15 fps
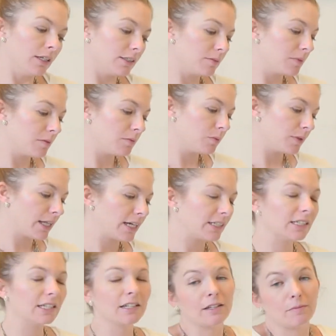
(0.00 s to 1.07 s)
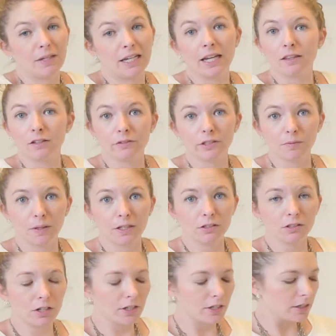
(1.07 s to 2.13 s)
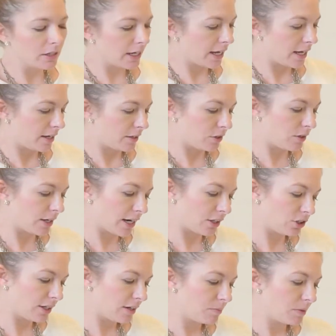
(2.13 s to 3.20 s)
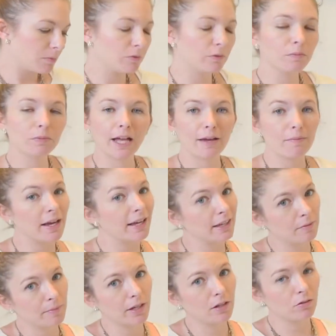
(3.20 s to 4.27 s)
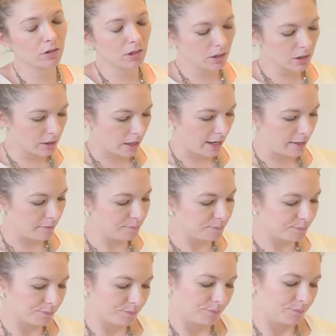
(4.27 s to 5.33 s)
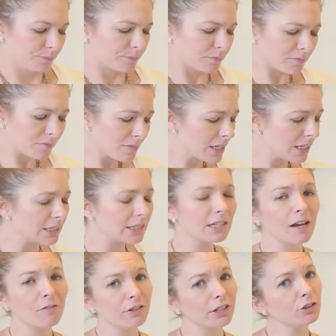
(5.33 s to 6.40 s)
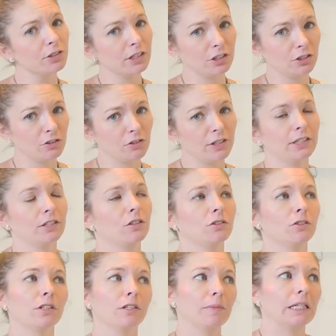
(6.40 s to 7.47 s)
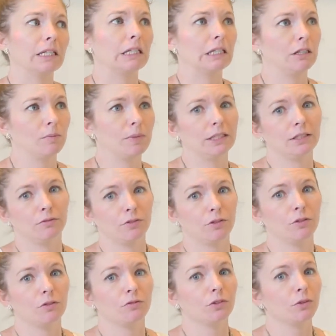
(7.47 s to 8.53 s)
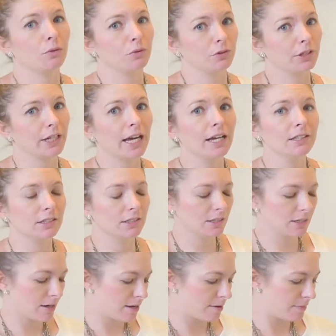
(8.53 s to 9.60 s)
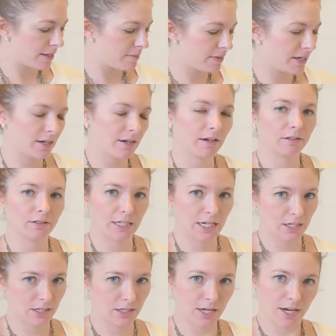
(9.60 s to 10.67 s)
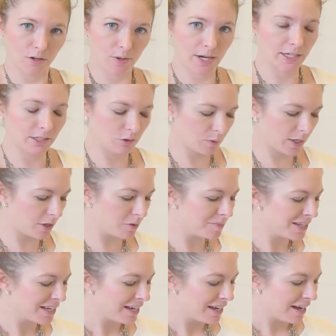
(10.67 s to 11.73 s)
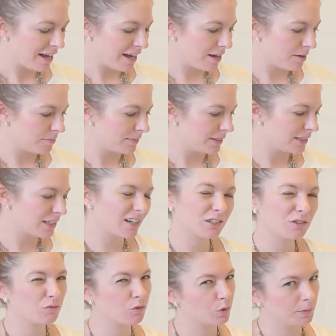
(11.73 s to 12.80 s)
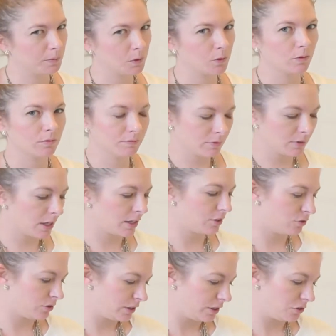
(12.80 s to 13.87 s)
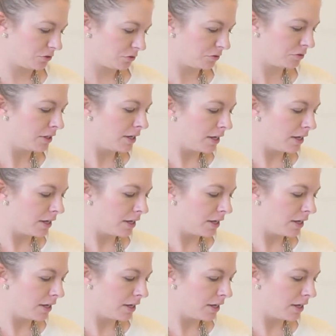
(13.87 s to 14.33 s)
sometimes we like to eliminate the response card, and you can actually have people reply by email or online. It's not very traditional. It's also going to be a little bit difficult for older guests. They may not take to that quite as well. It's not as formal, not as traditional.